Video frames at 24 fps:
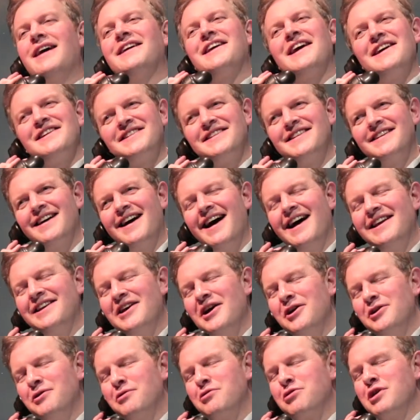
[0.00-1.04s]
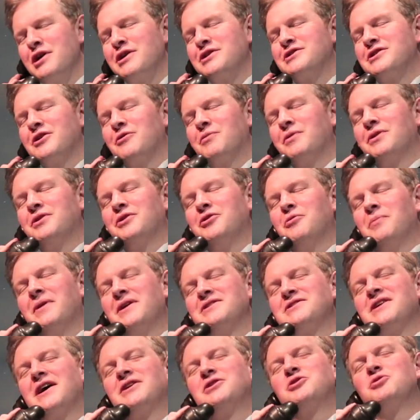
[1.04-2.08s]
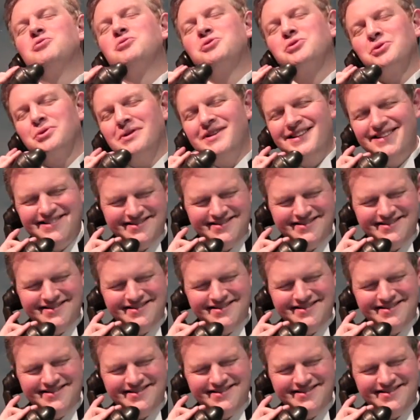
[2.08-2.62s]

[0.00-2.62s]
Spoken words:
Yes, I know. You'd think so, wouldn't you? But it's unusual.